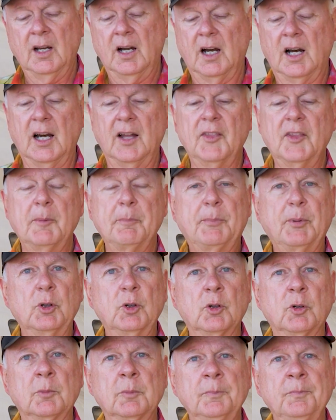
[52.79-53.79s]
on the
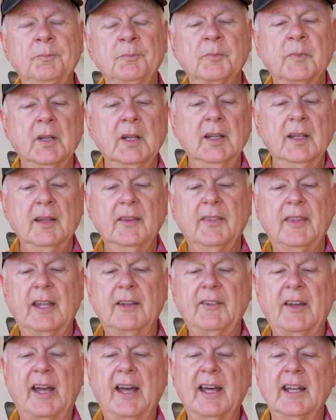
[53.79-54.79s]
boom,
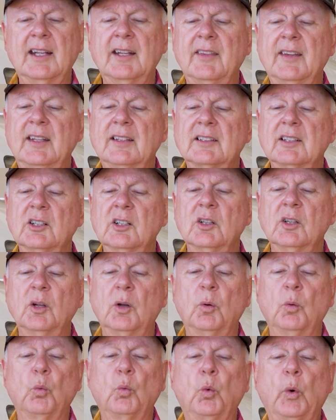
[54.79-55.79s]
they've added these little
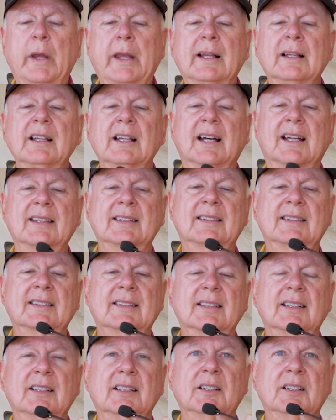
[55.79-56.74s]
winglets,